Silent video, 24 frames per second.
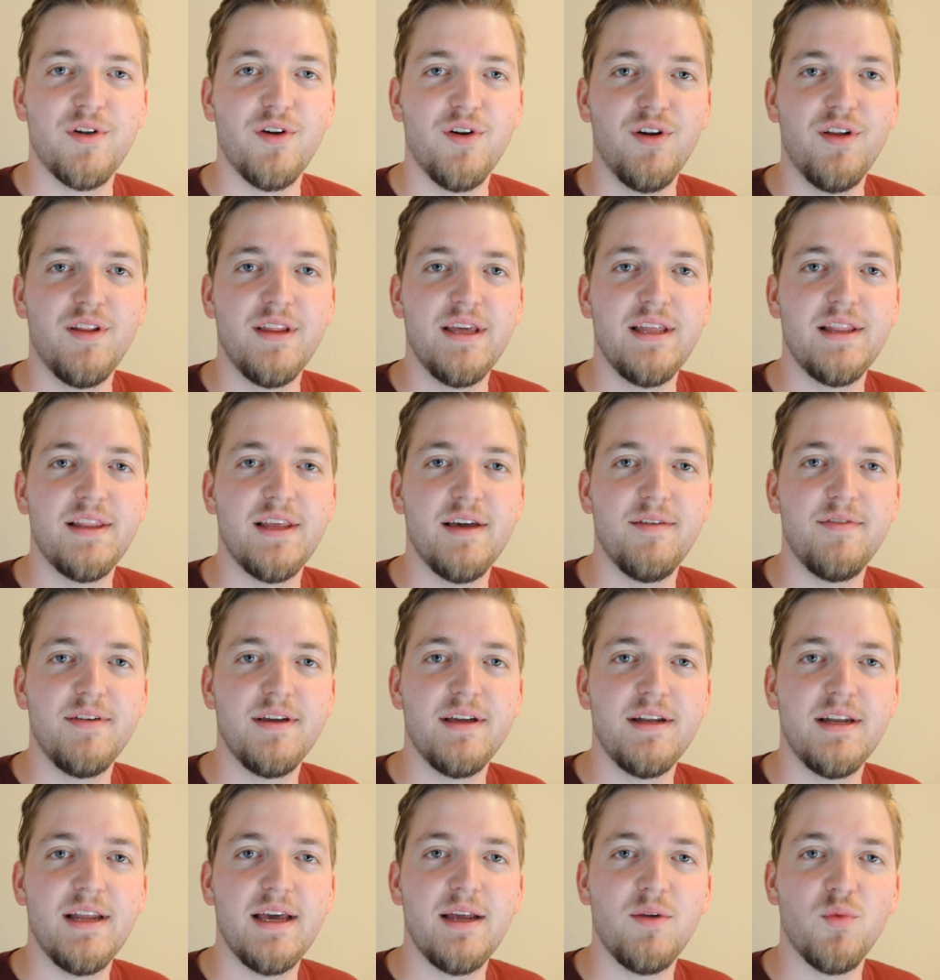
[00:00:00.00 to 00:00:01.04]
currently
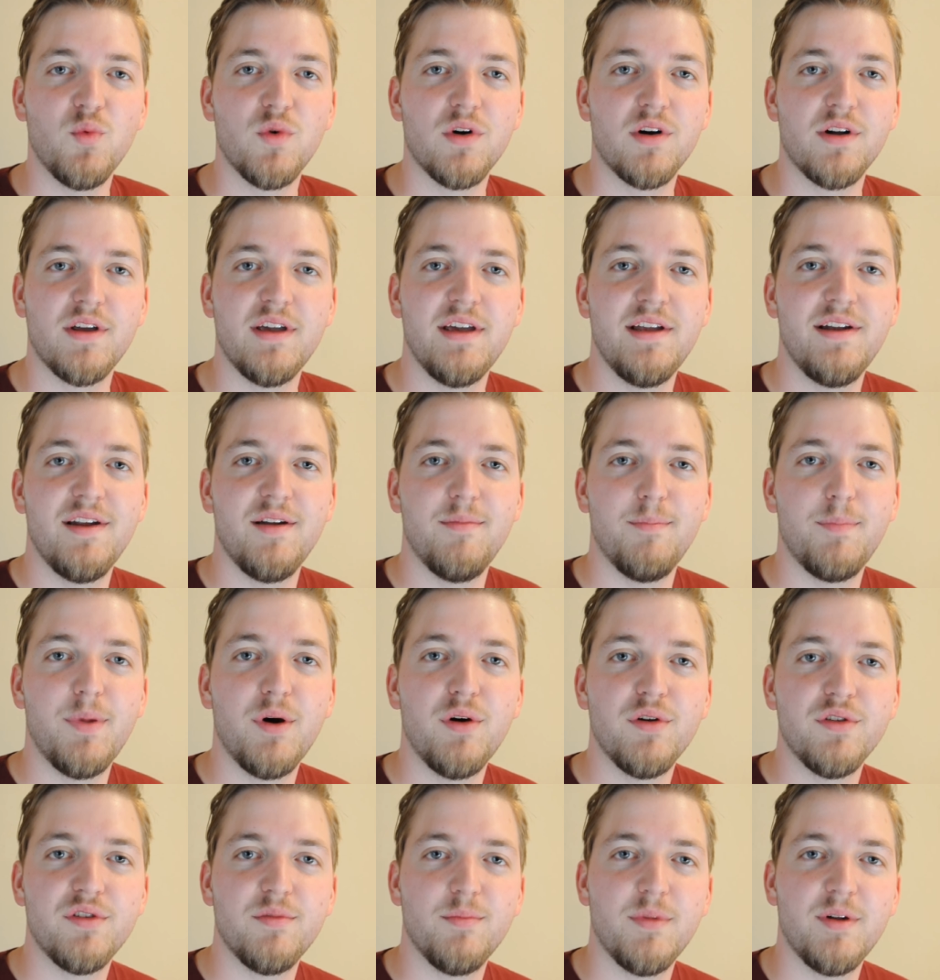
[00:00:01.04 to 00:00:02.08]
living and working in
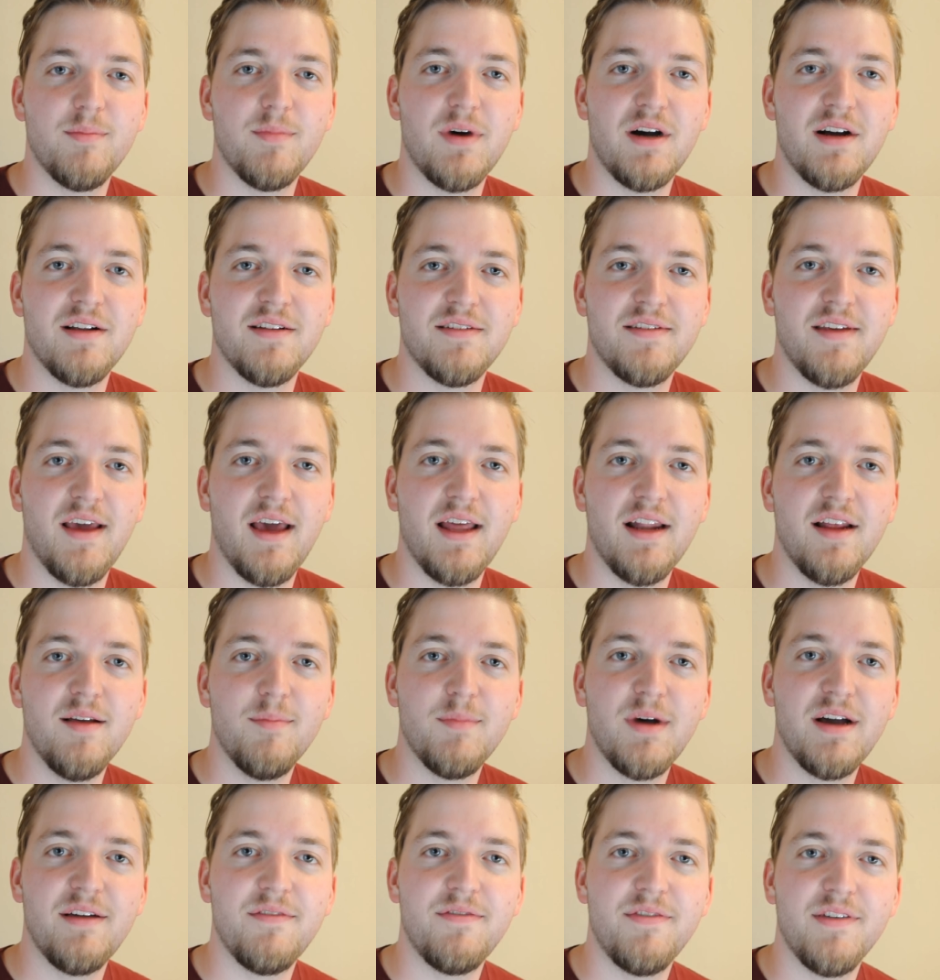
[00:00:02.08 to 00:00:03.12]
Bozeman,
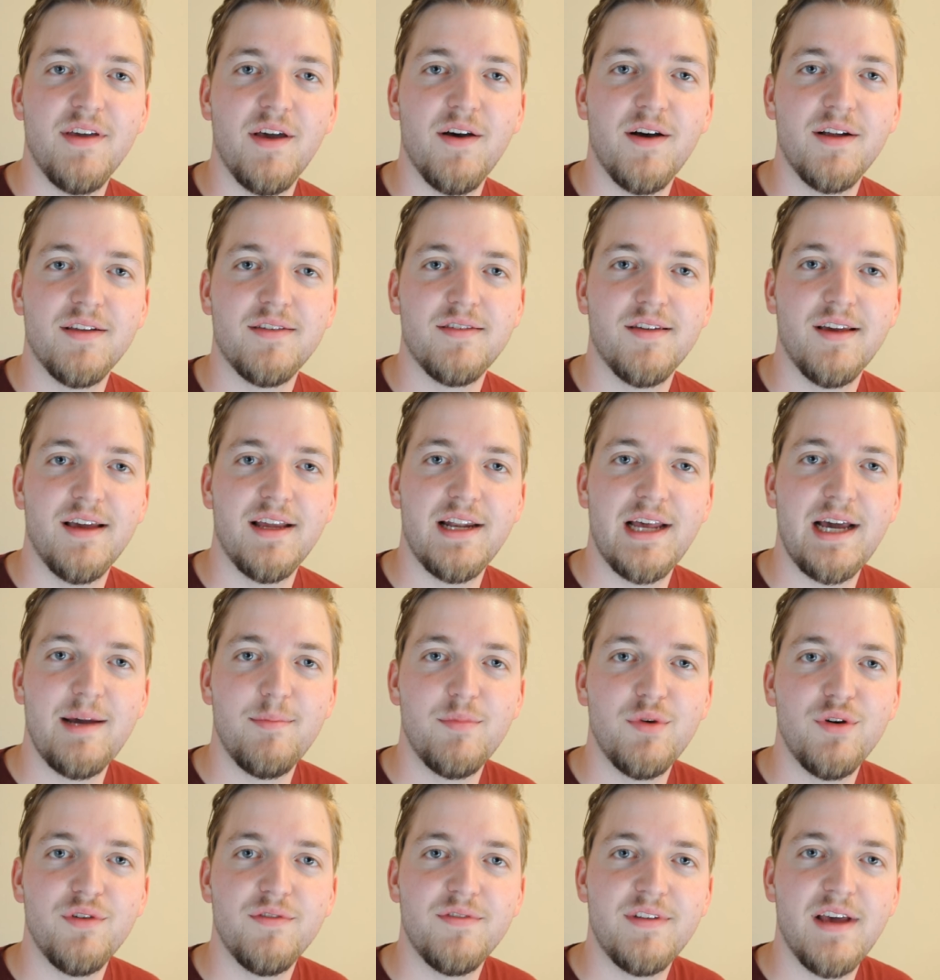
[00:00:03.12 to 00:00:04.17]
Montana. My fiance and I
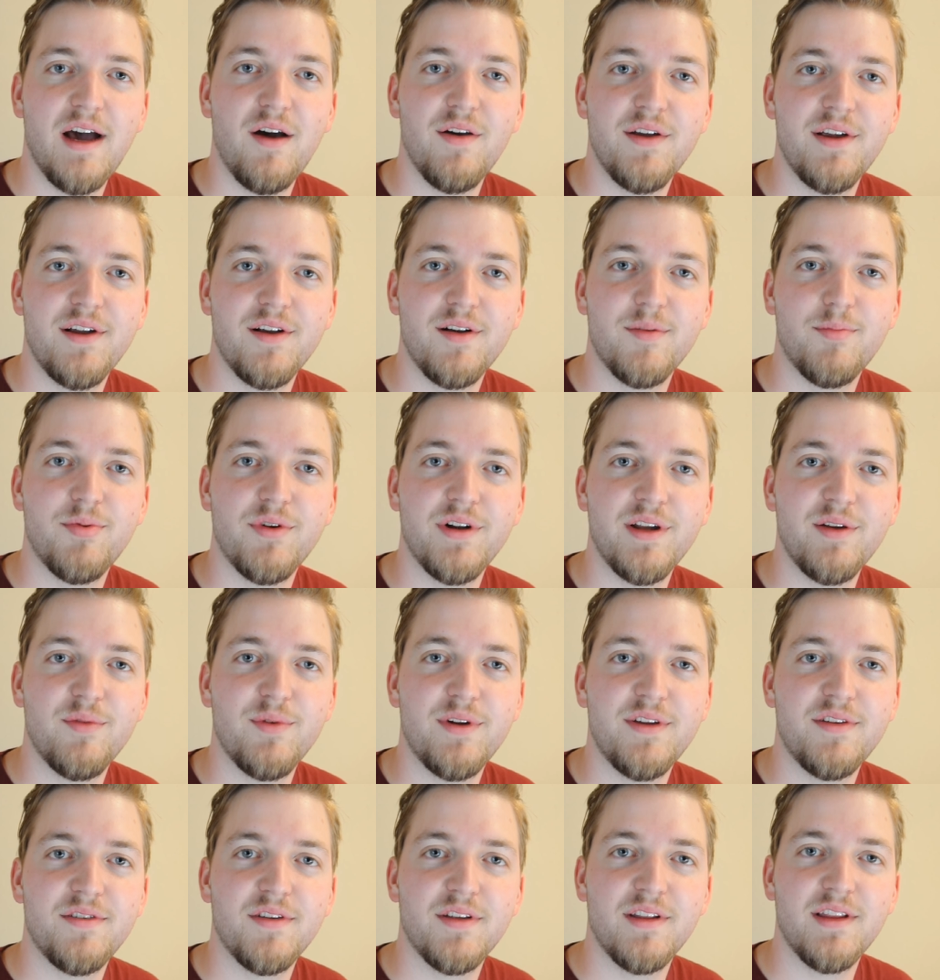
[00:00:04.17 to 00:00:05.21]
moved out here pretty
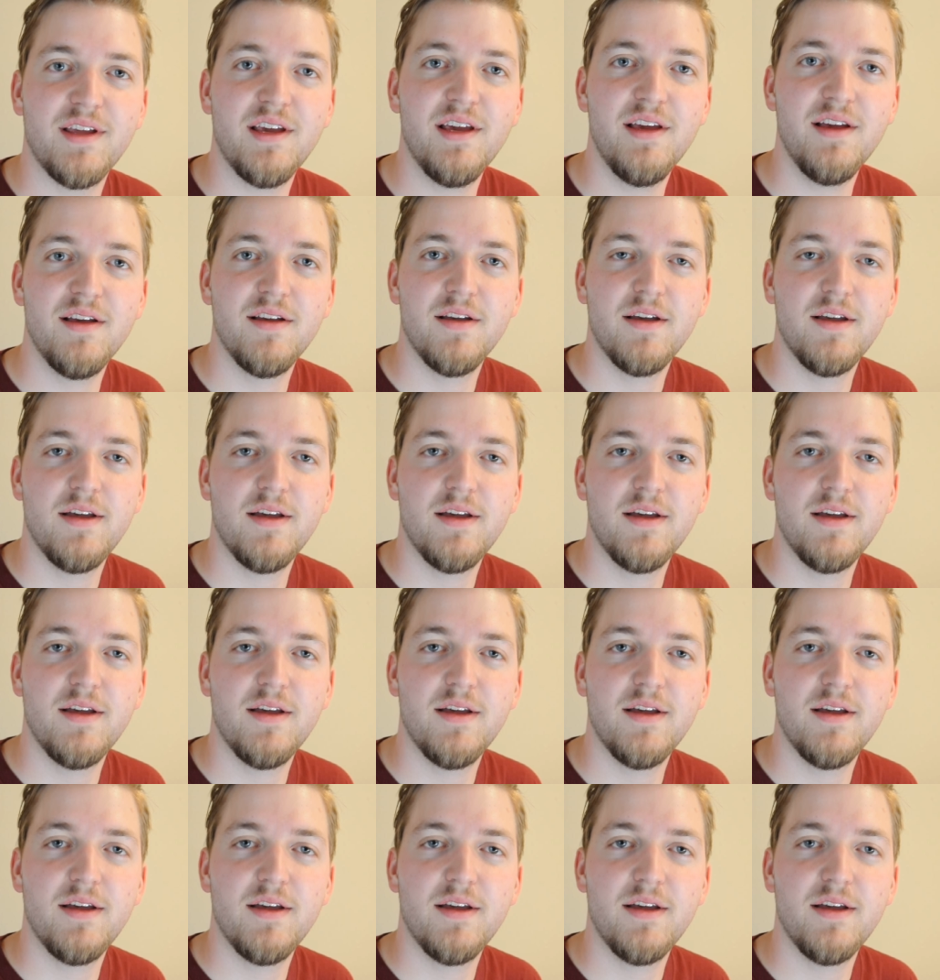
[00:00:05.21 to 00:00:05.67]
recently.